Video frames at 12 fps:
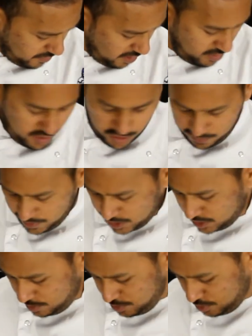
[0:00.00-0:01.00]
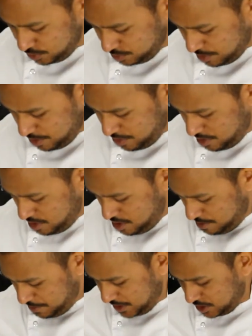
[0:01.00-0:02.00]
the University of Portsmouth,
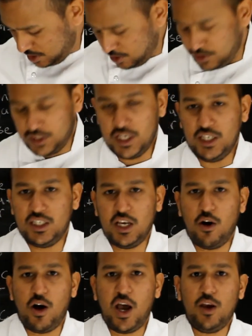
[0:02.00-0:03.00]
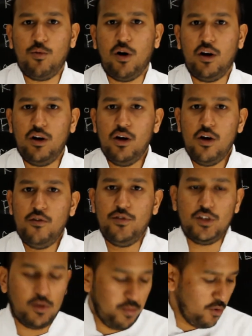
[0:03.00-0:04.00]
Biscoes, TCR, A1 for
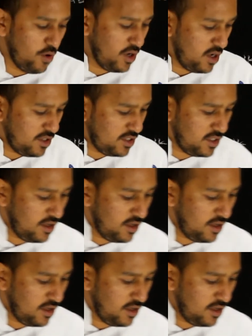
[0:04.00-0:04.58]
supporting us.